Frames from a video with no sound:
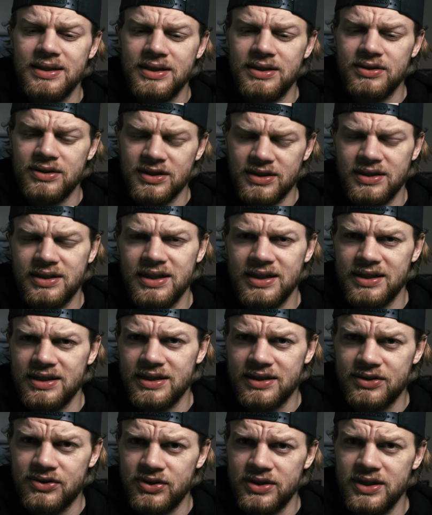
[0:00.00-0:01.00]
you can see it's
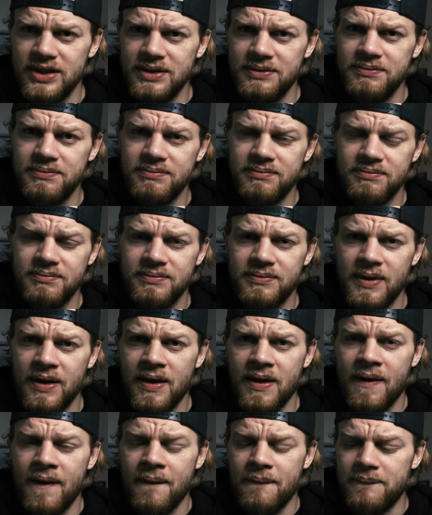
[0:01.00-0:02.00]
a tree,
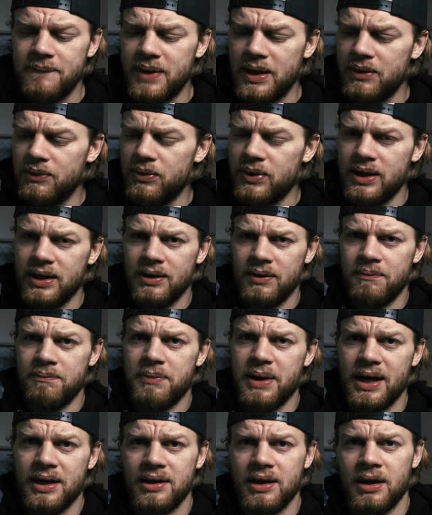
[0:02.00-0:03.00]
but when I
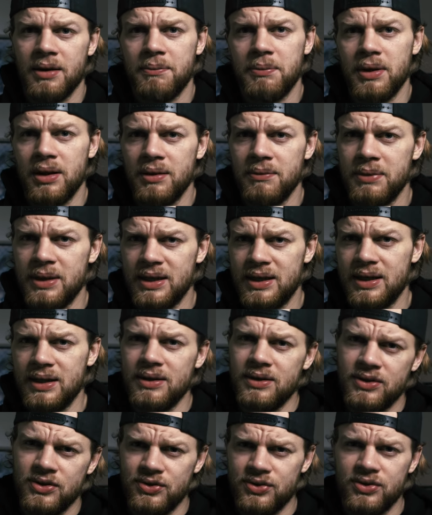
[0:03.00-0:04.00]
backed up a little bit,
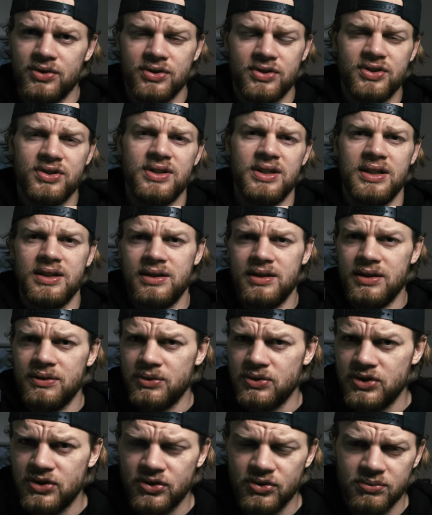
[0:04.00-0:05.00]
you could see there
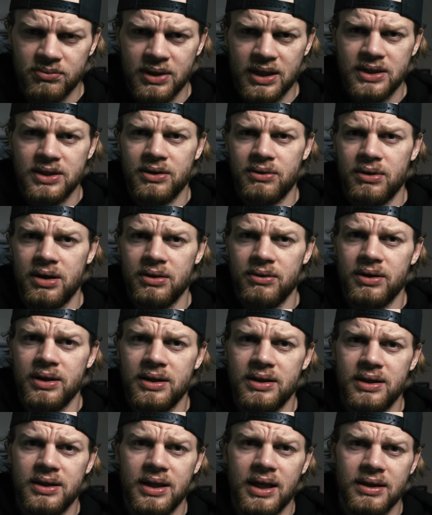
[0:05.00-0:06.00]
was too much around
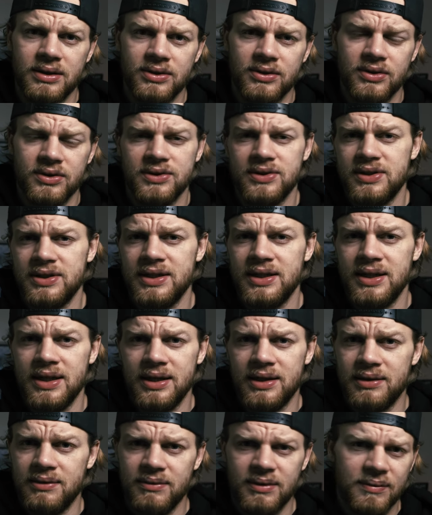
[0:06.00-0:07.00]
it that you could see,
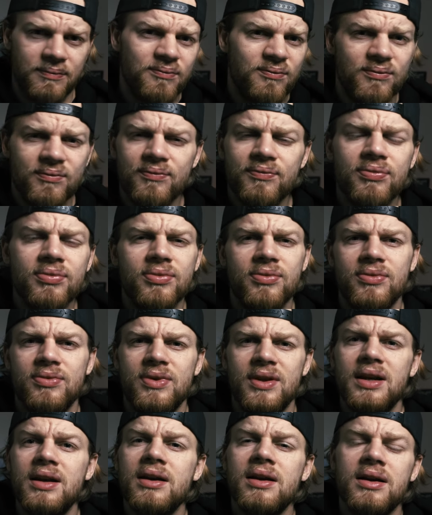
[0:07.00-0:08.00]
and it
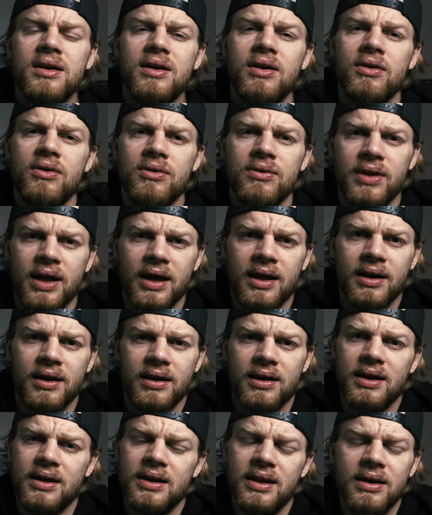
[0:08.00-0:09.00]
didn't
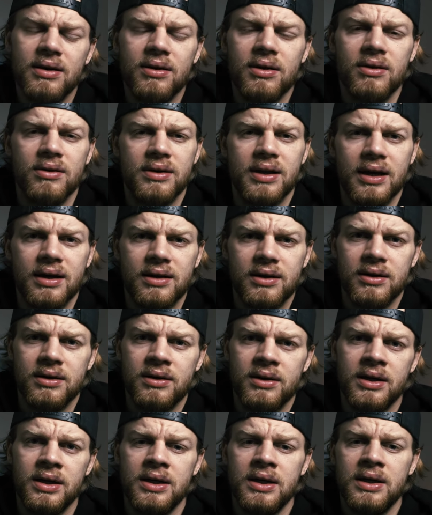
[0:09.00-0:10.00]
look that
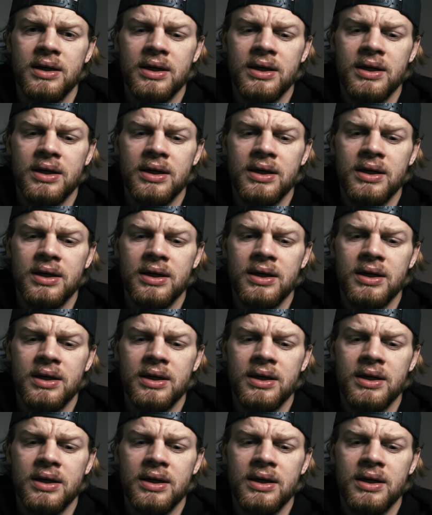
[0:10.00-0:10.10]
good.